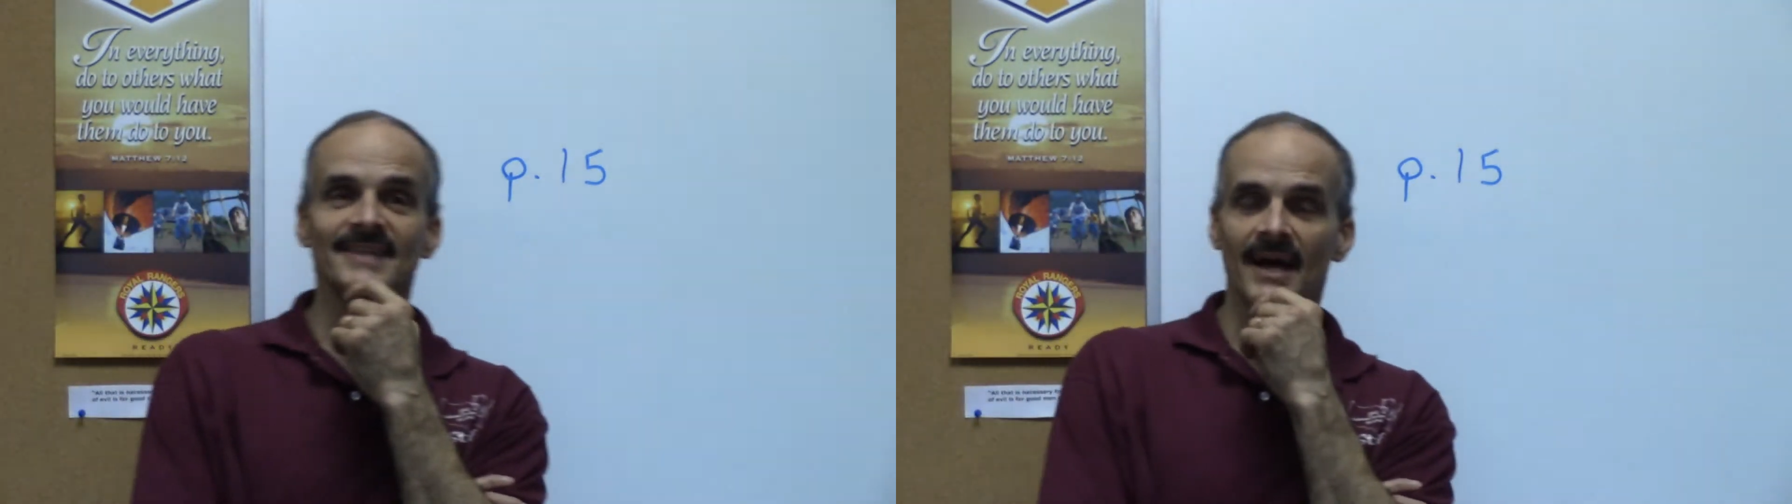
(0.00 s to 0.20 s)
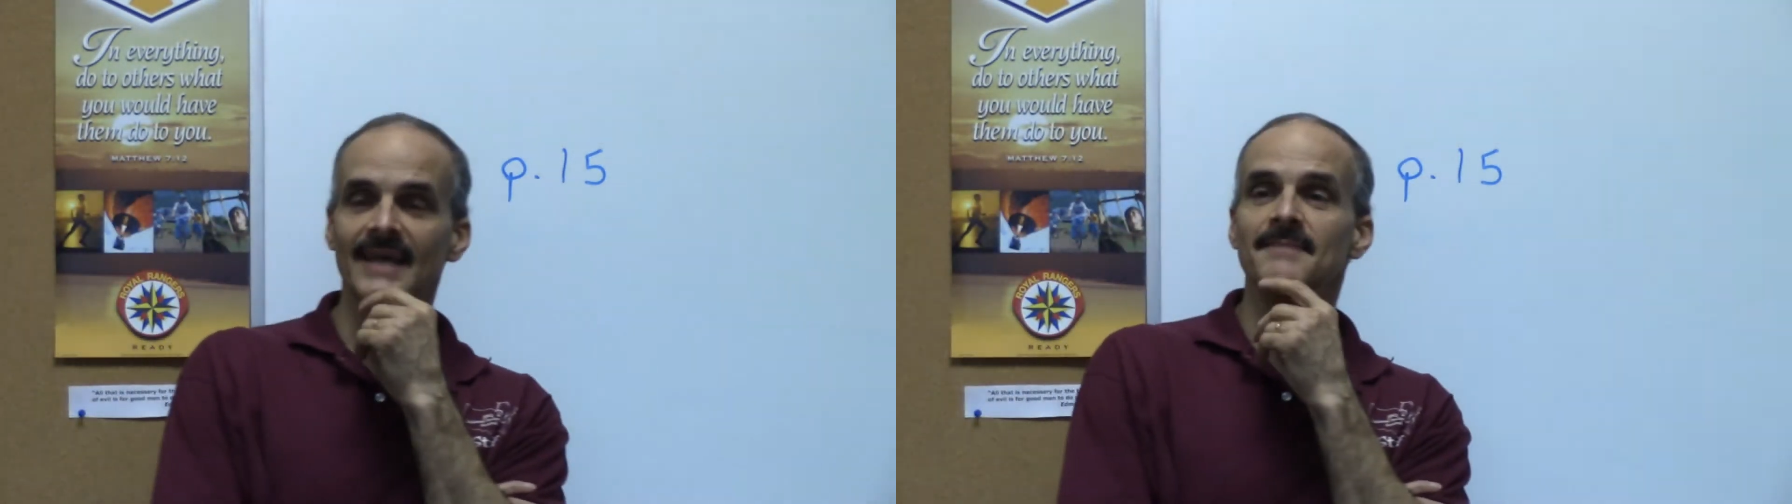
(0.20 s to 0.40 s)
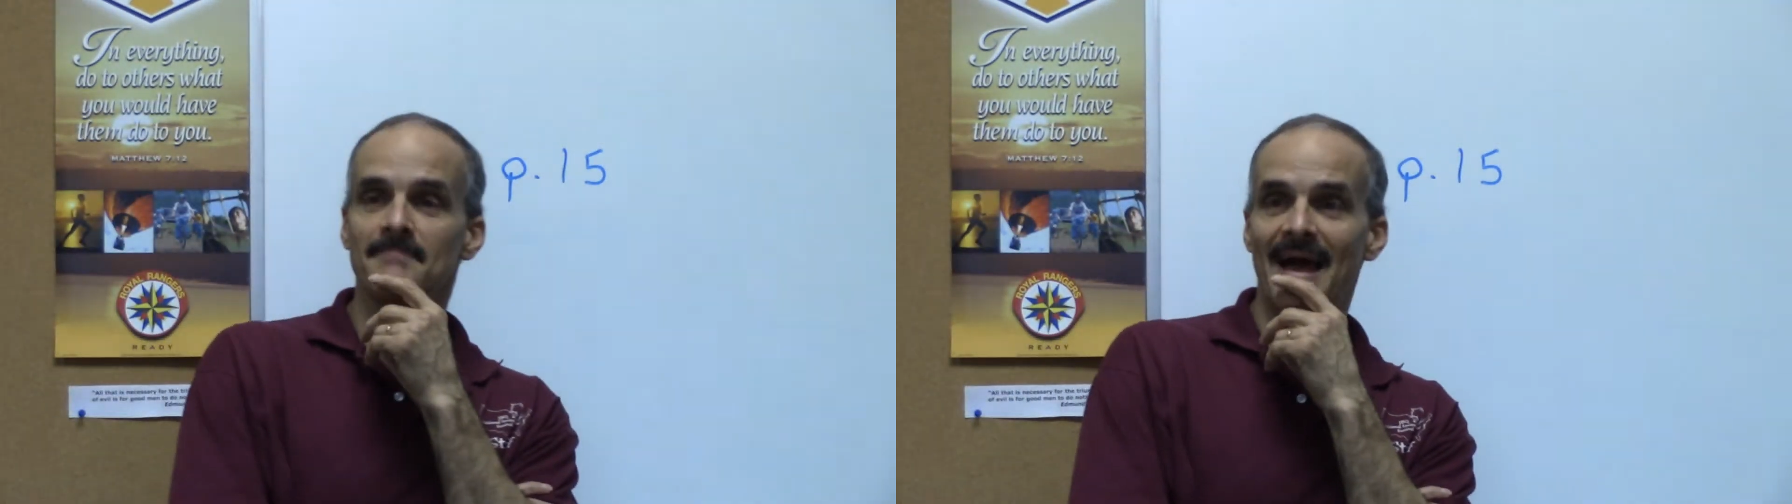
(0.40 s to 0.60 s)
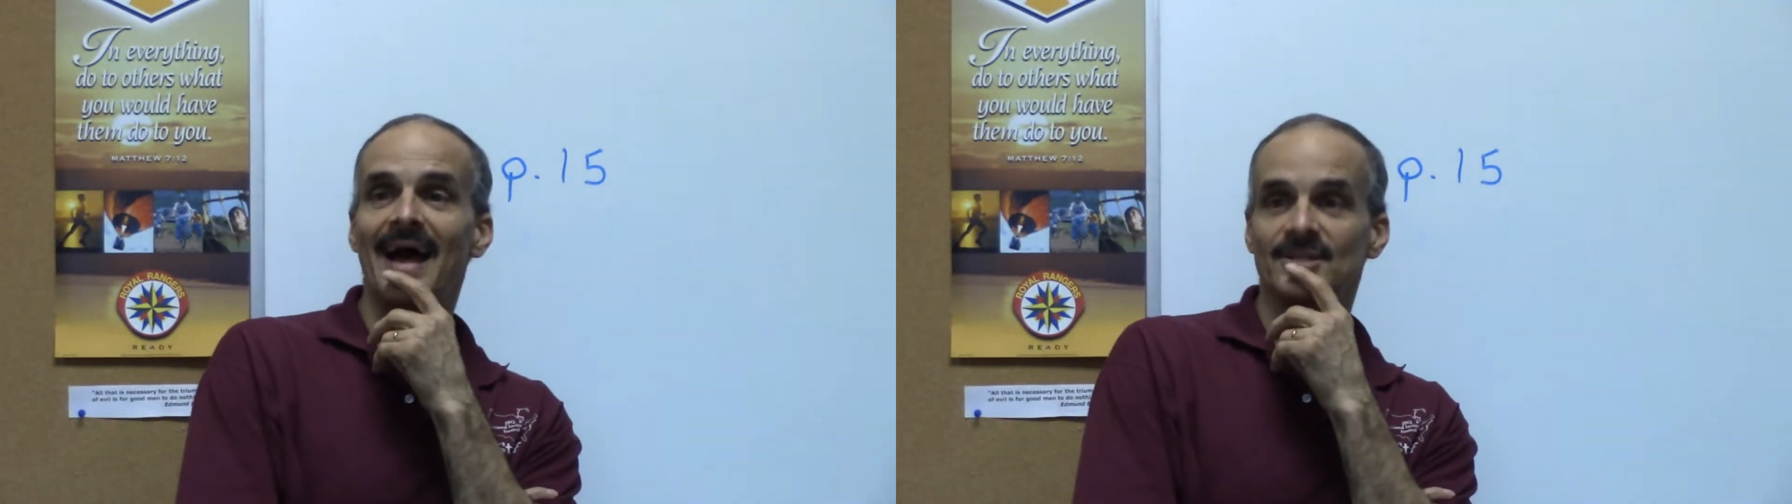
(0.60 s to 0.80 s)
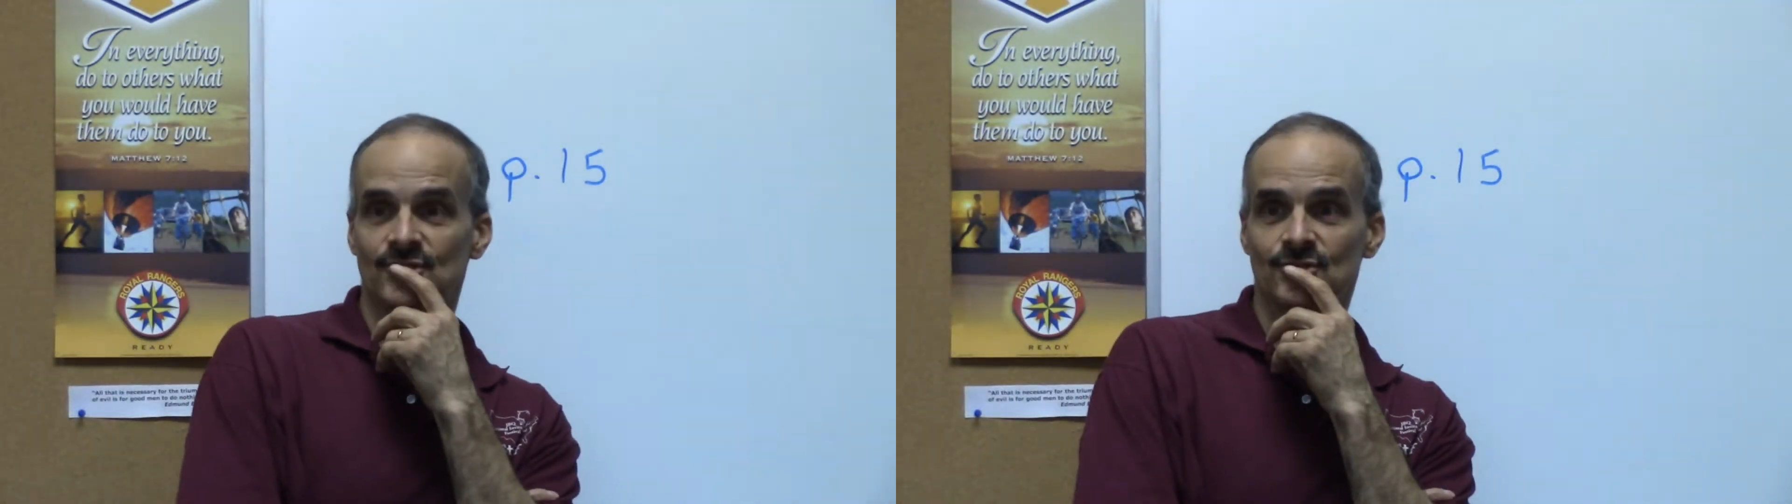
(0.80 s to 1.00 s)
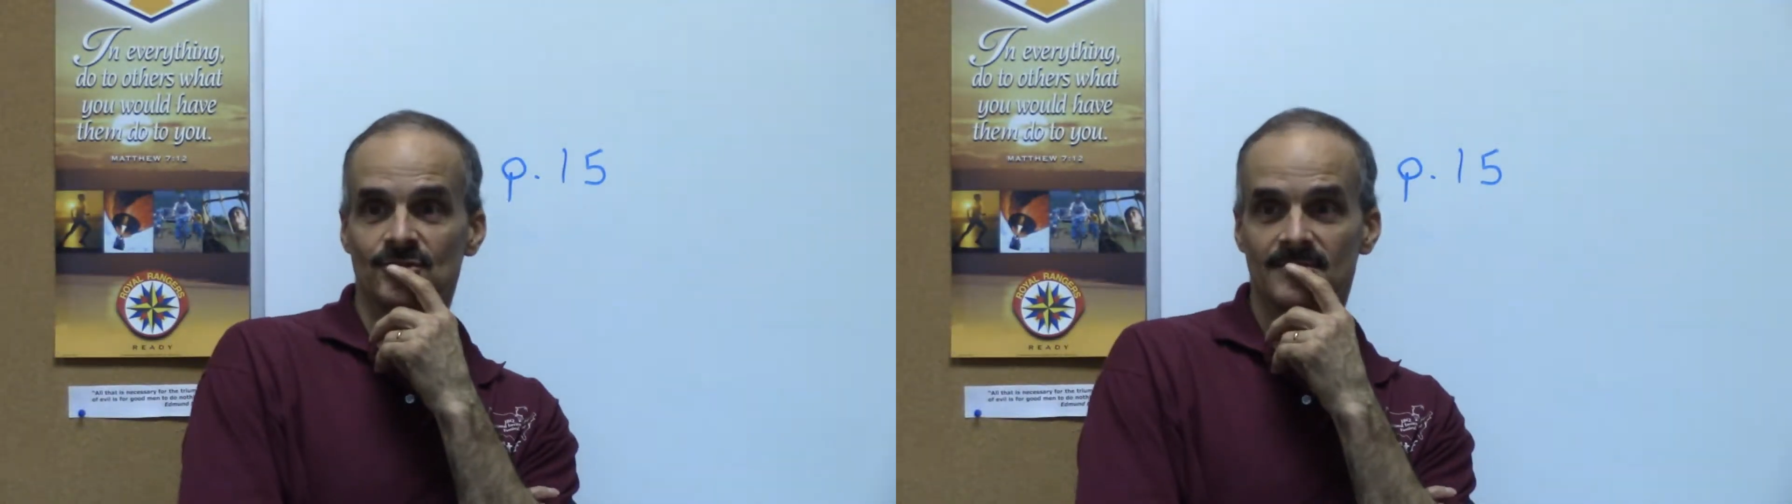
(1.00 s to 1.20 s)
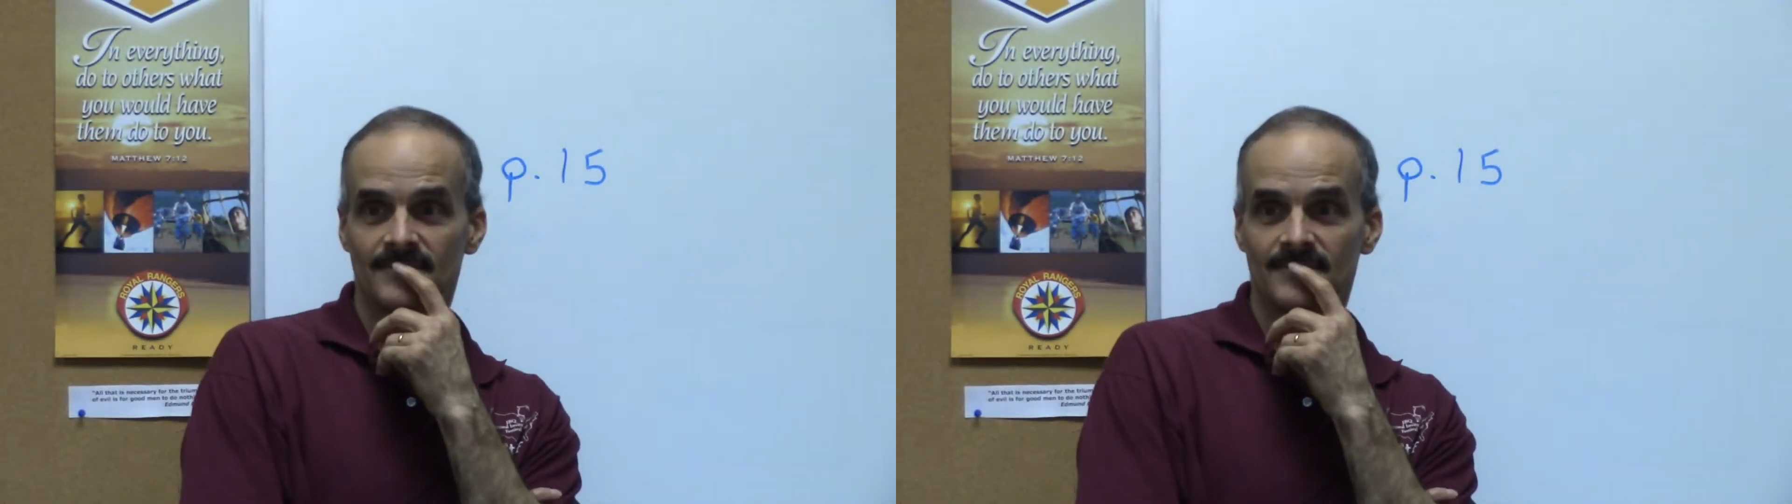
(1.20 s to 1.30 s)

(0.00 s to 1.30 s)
tight match,